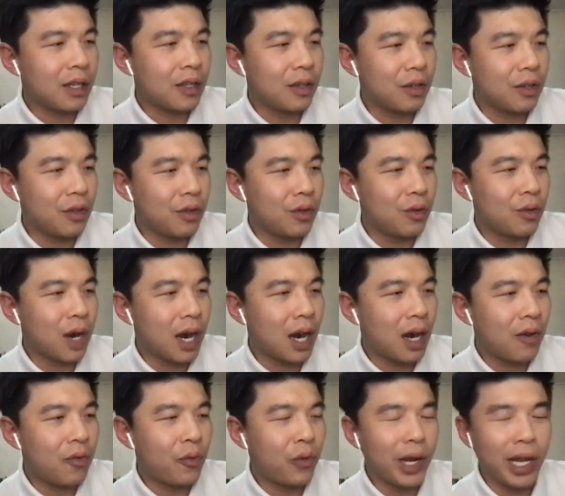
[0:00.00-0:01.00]
you
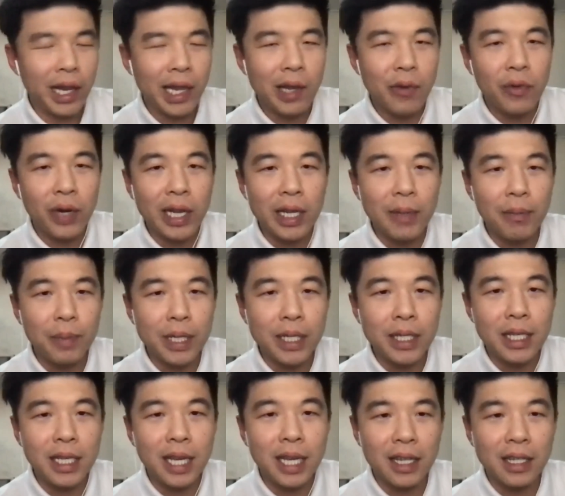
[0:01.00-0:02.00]
are really, really
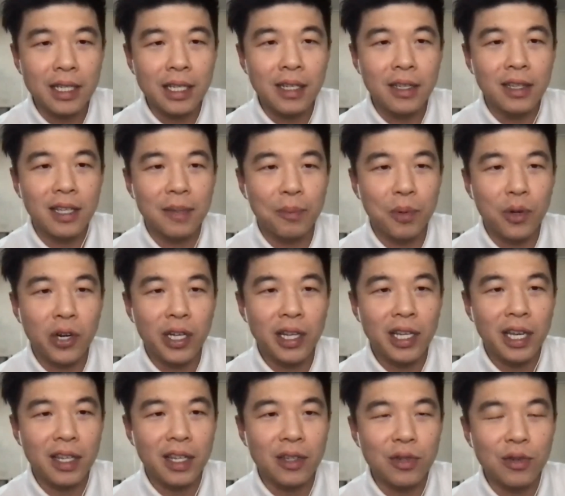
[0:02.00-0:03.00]
busy until the point
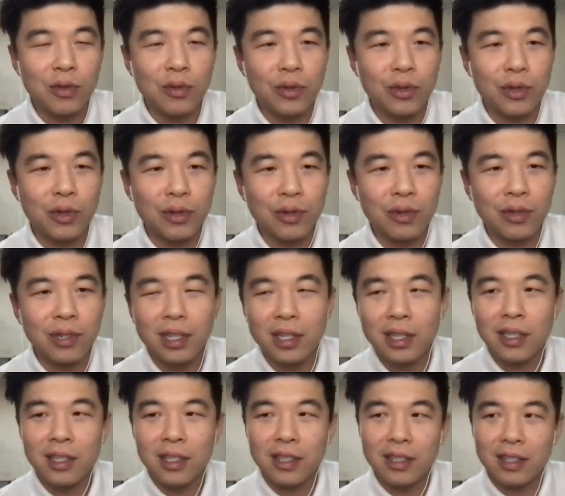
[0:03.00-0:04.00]
that you
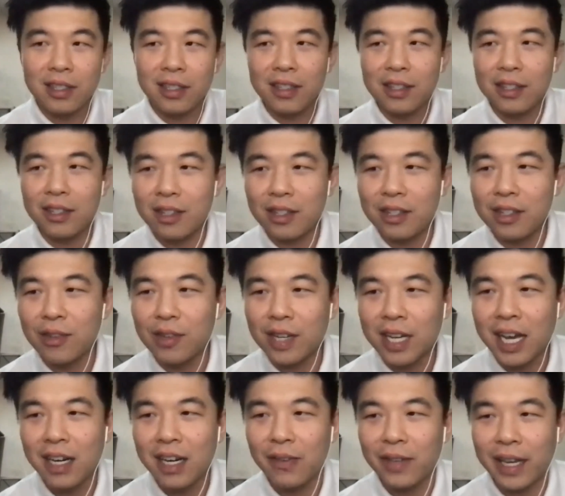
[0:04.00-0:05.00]

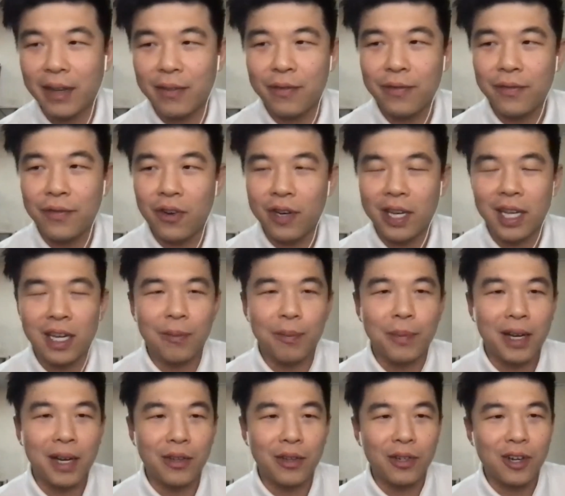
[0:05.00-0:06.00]
kind of forget
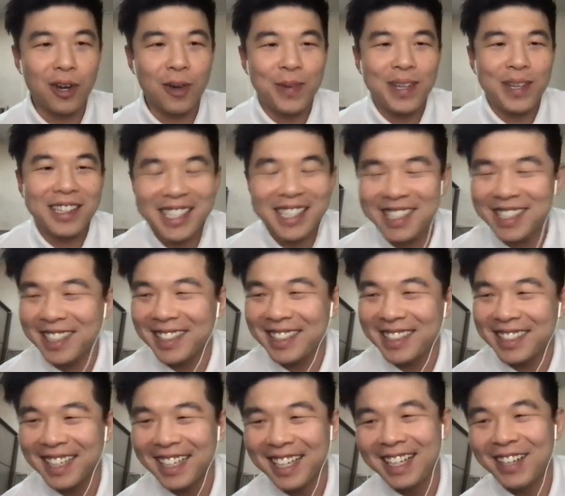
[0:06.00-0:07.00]
about your
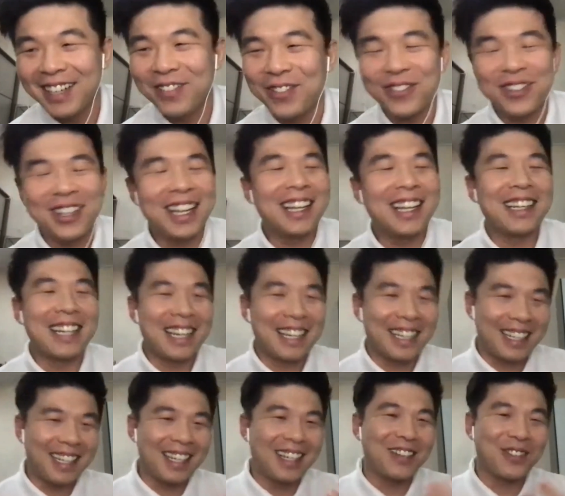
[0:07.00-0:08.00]
competition.
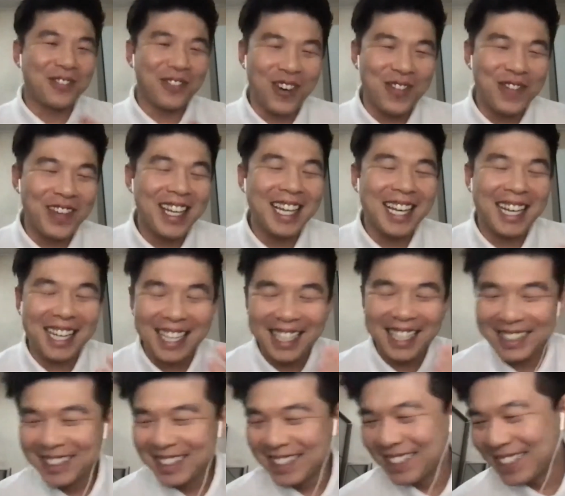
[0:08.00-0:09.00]
For me,
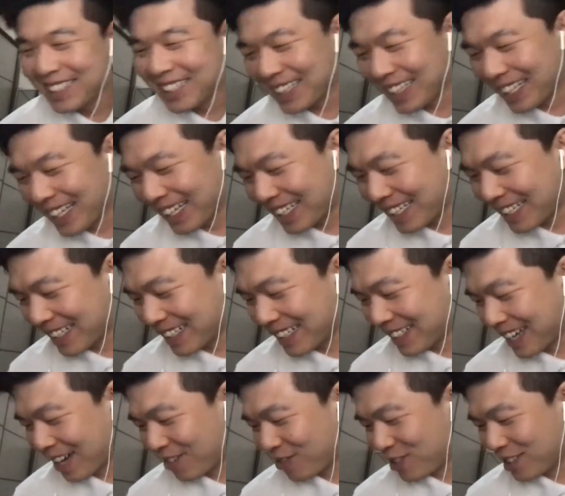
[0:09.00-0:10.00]

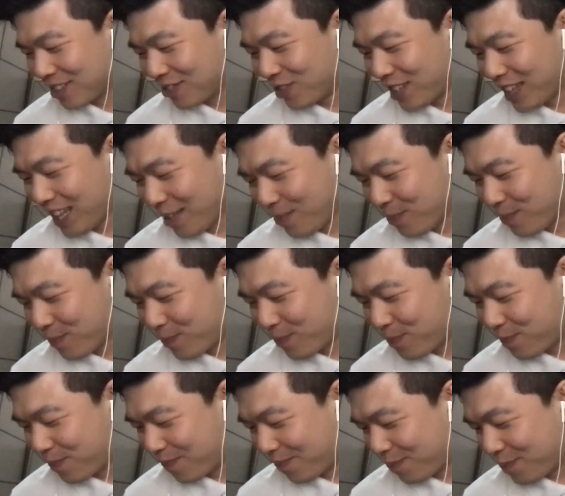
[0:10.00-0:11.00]
I was really
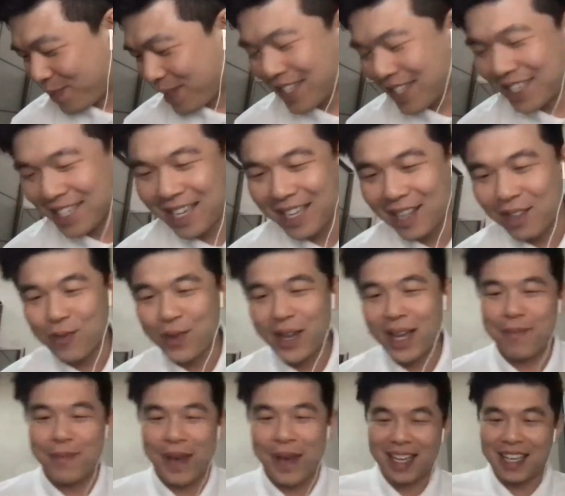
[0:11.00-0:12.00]
busy
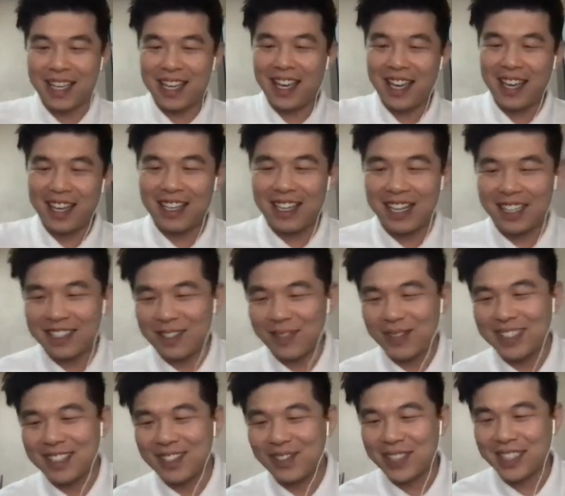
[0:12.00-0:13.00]
doing packing,
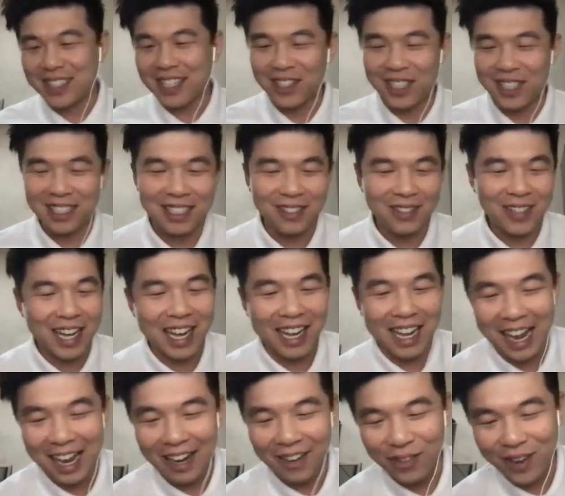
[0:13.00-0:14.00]
customer service, and all this stuff.
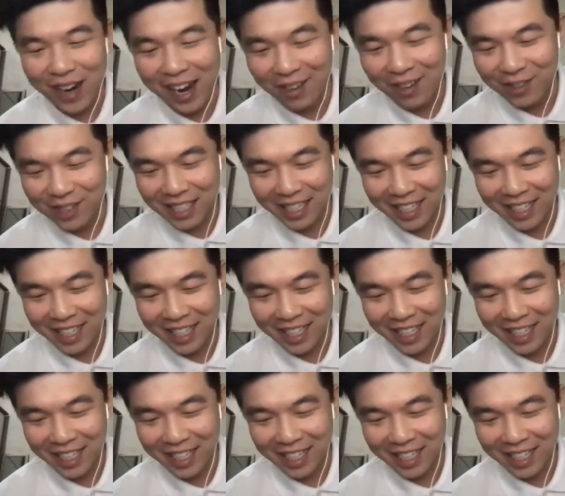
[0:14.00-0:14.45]
I was